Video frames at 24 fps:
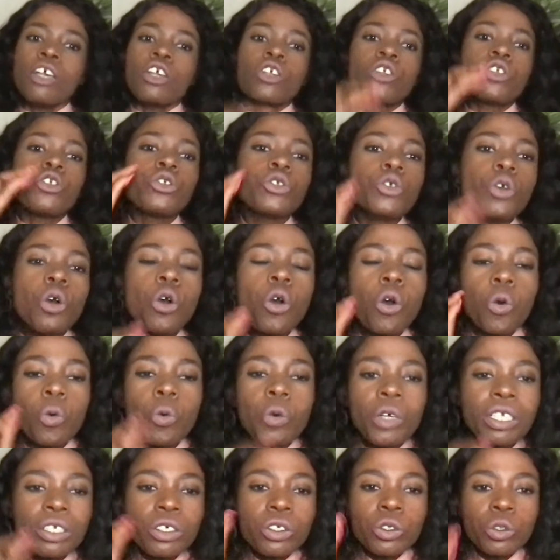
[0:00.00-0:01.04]
You
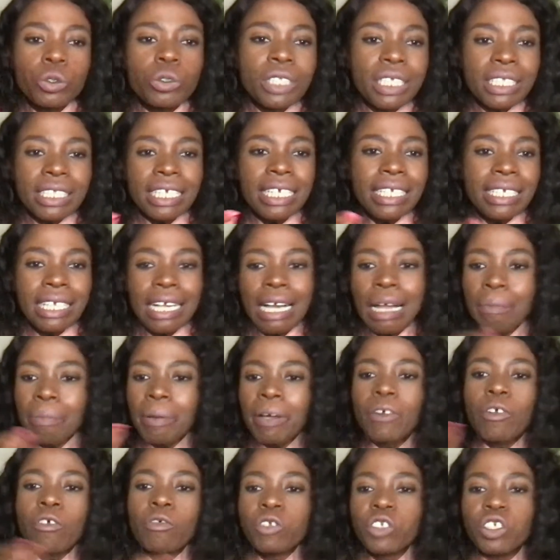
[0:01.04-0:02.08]
will do the technical
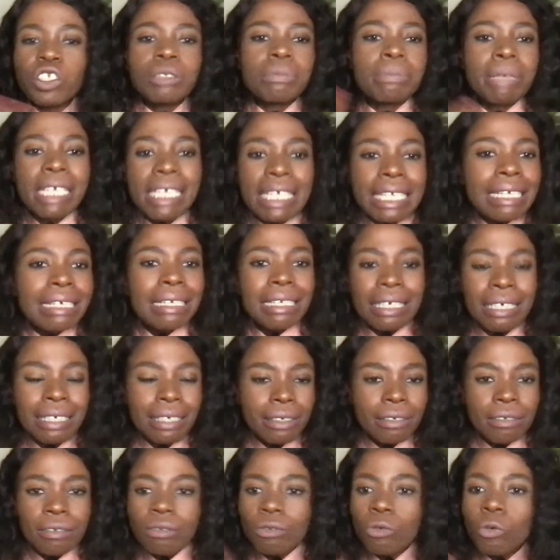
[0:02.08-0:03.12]
part of just making
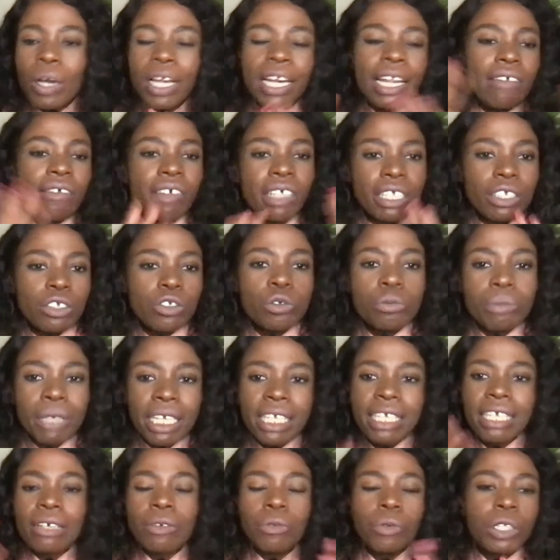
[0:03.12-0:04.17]
whatever that you're
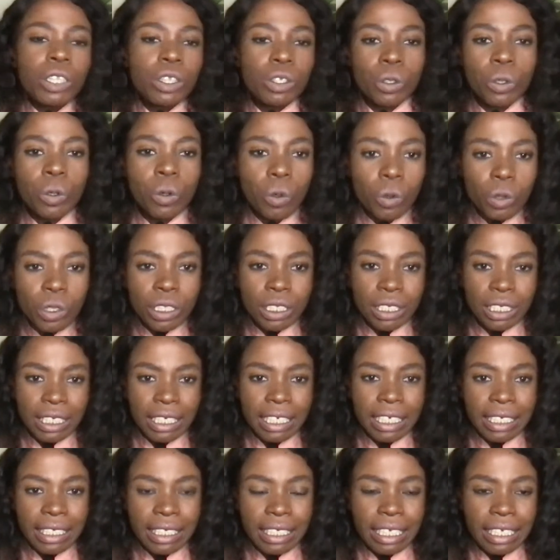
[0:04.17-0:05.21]
making with your
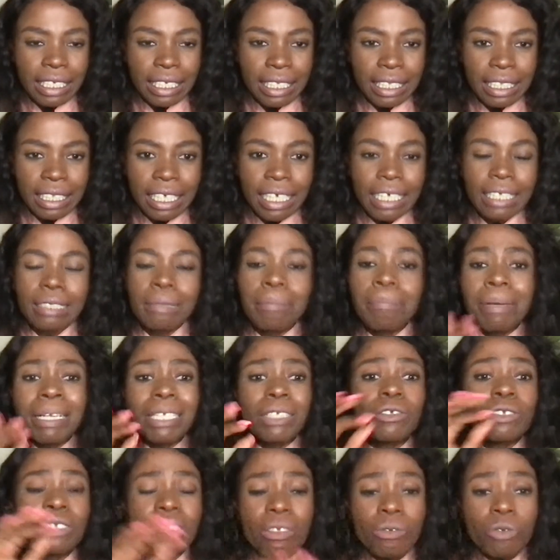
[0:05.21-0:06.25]
skills and things. But
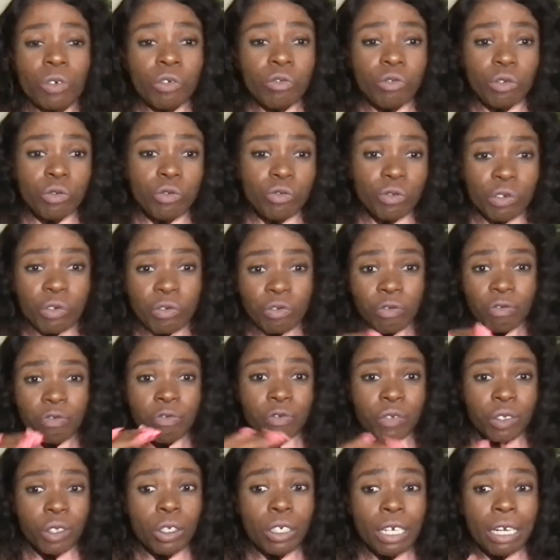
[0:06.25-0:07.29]
if you've
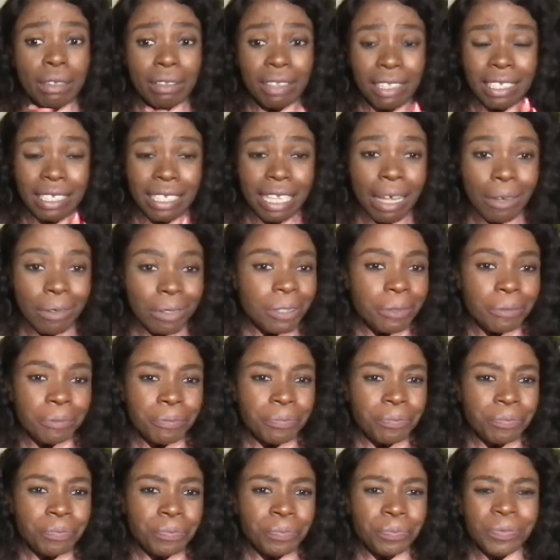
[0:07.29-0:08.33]
sorted this out,
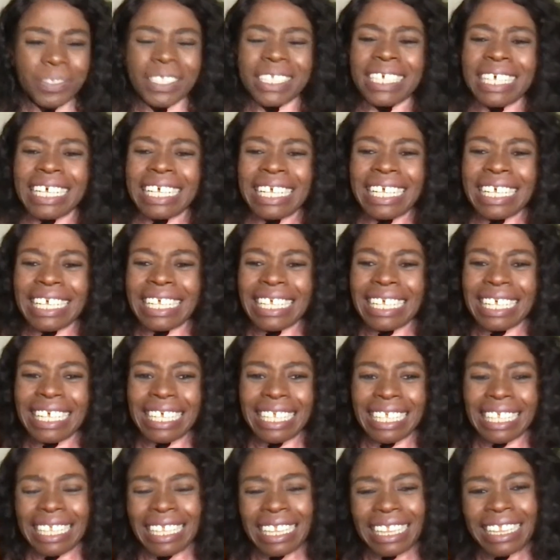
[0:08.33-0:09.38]

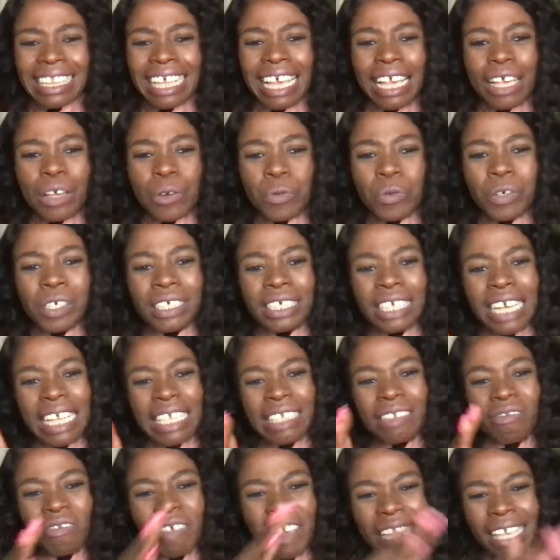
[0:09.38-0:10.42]
they will
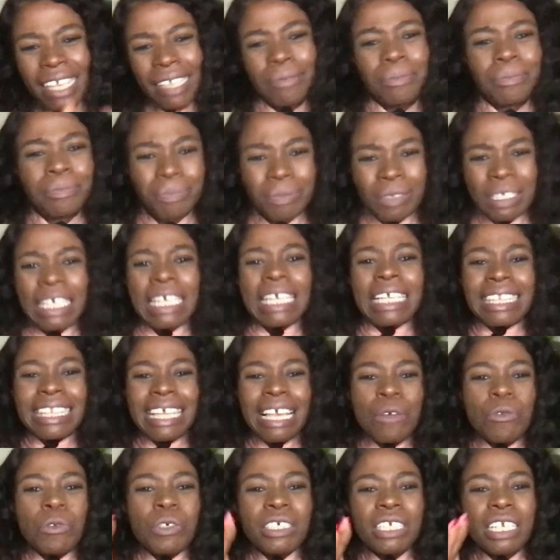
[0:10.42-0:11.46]
transfer. They
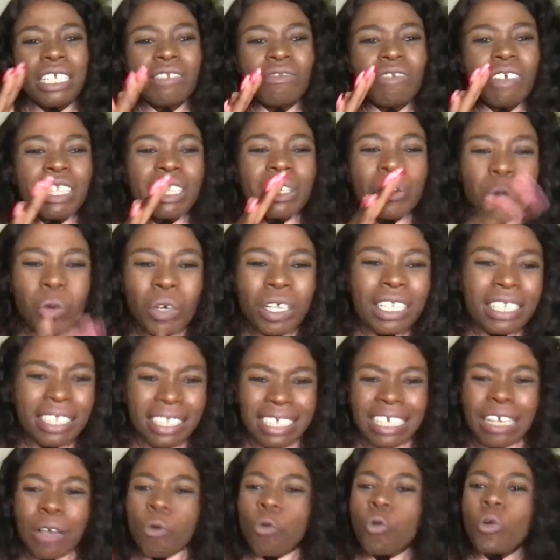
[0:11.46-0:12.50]
will transfer the wealth
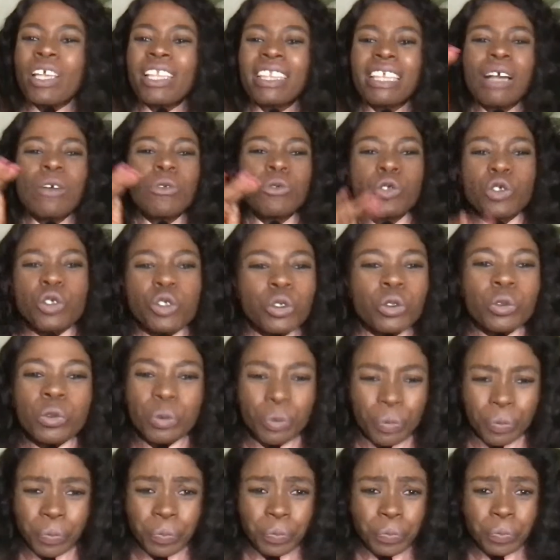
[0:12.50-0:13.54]
without you